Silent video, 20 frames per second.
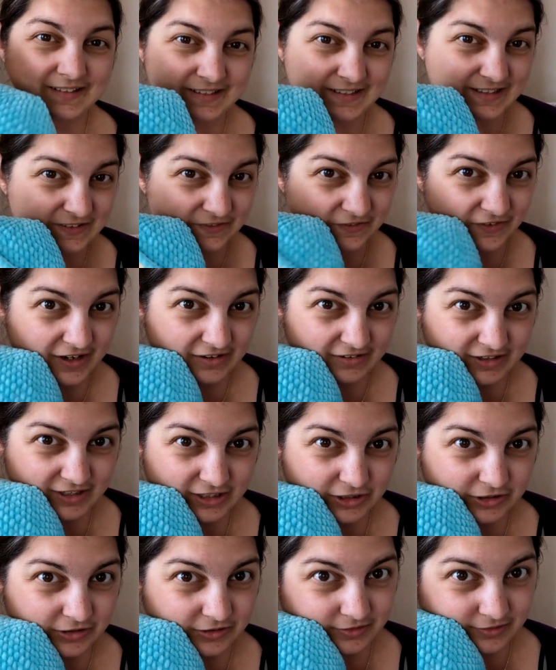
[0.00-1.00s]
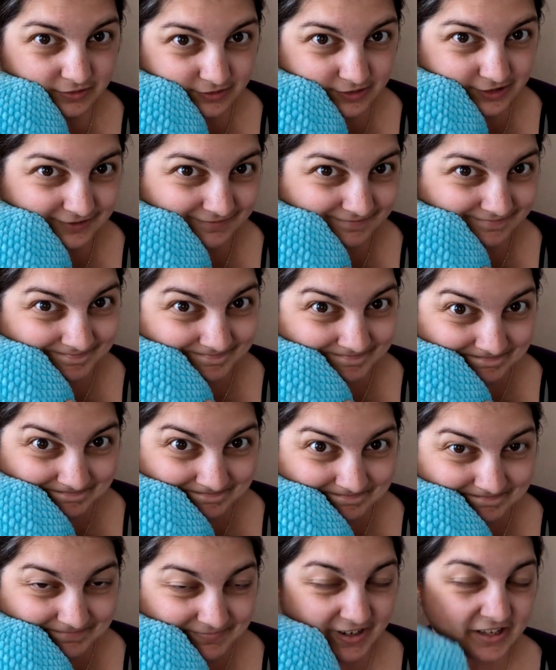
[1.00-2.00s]
He's very cute.
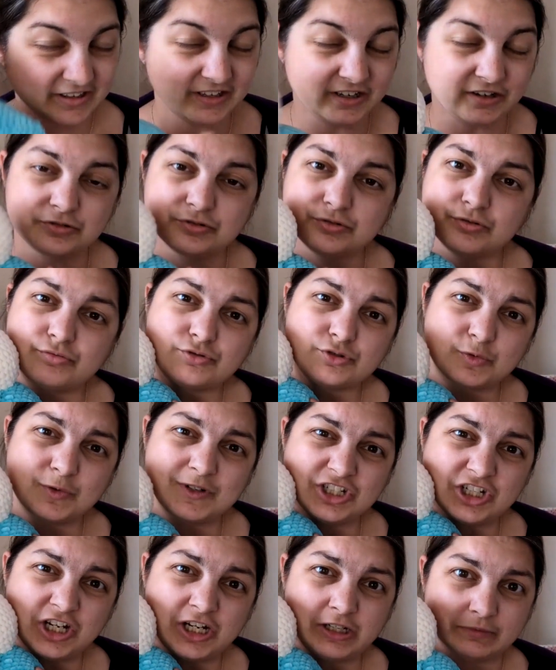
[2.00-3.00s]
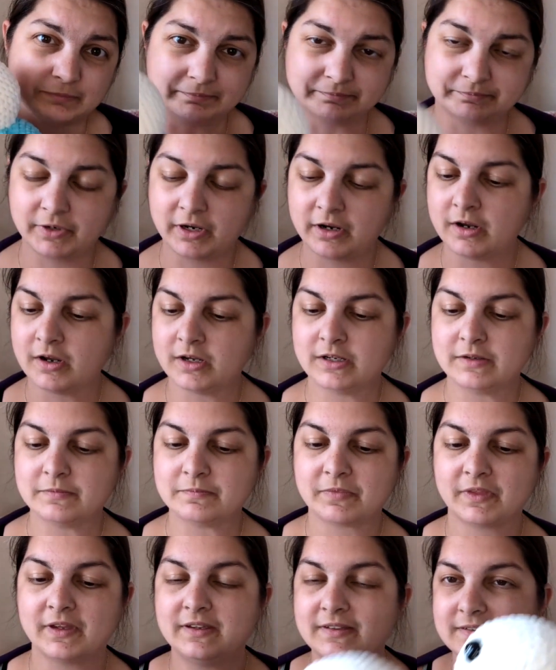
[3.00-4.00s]
And they are so squishy.
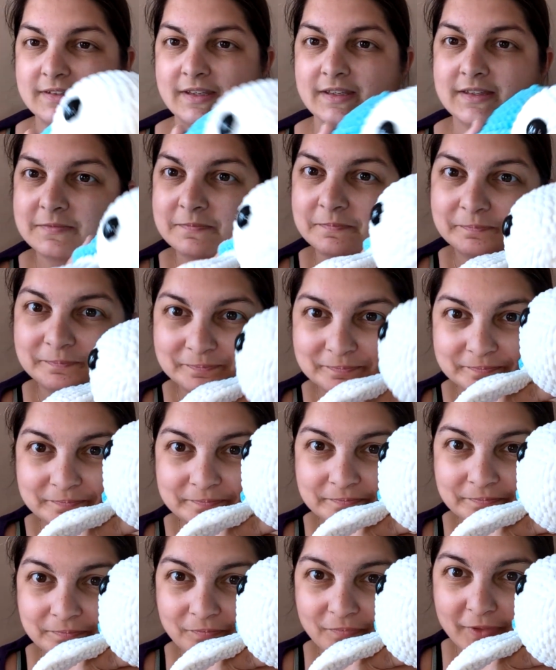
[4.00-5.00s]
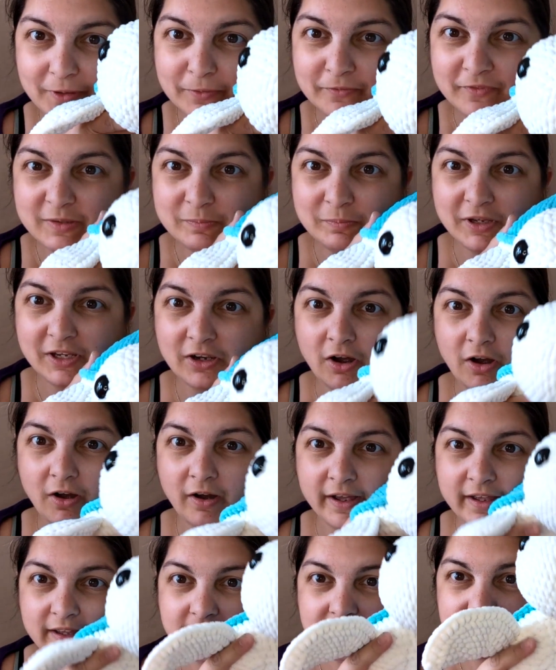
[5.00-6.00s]
Yes. With big
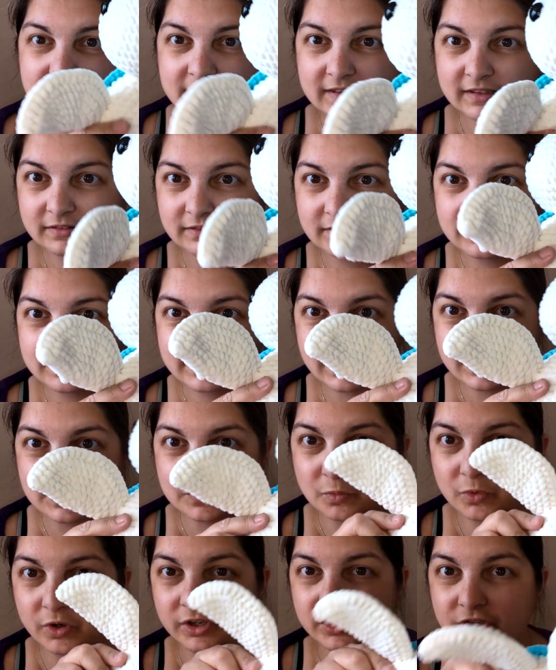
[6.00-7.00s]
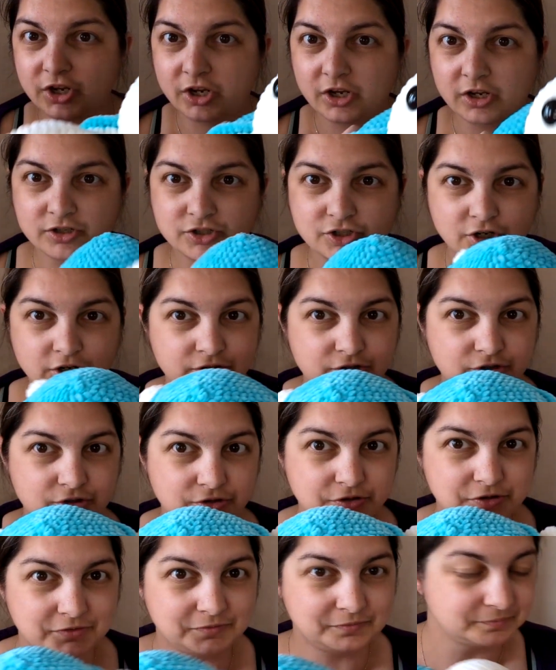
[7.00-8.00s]
eyes. So that's one
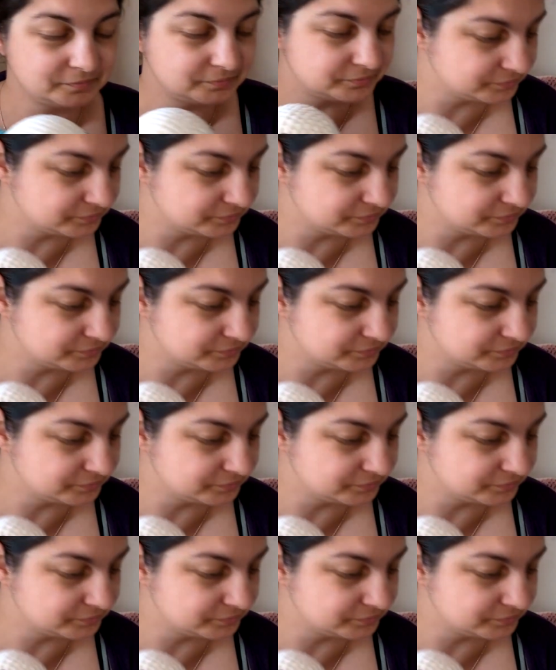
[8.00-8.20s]
turtle.